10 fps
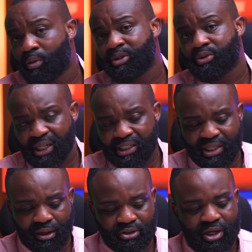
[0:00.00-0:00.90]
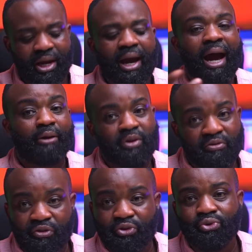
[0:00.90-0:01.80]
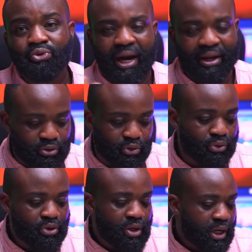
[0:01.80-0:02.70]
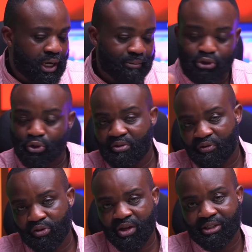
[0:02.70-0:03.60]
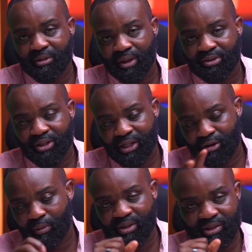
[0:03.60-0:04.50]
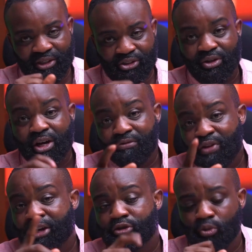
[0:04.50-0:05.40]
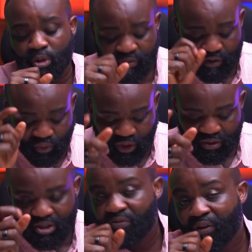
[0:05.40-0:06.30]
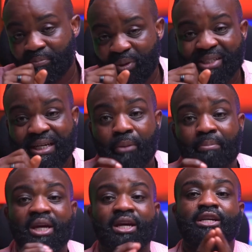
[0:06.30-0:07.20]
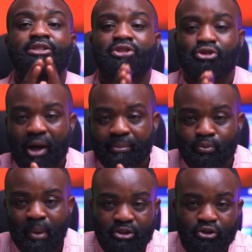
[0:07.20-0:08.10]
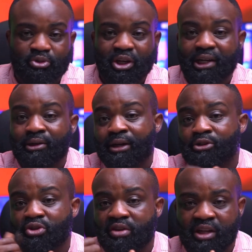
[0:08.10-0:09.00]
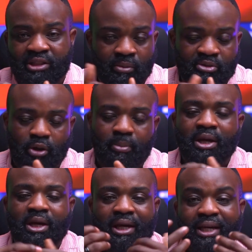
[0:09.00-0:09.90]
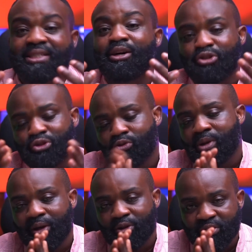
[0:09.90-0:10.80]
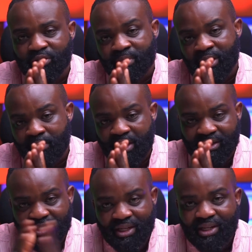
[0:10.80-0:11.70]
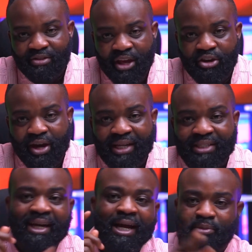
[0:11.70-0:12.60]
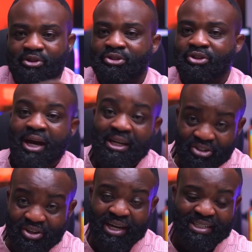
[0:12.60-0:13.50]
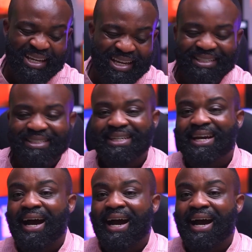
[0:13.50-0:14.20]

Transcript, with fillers: you want me to test out and review, and also um, show you a few things about in the comment section. Thank you so much. If you've watched us far, please help me subscribe to my YouTube channel and also give it a thumbs up. It tells YouTube that we're doing something amazing. Thank you guys, and I appreciate you guys. I'll see you guys in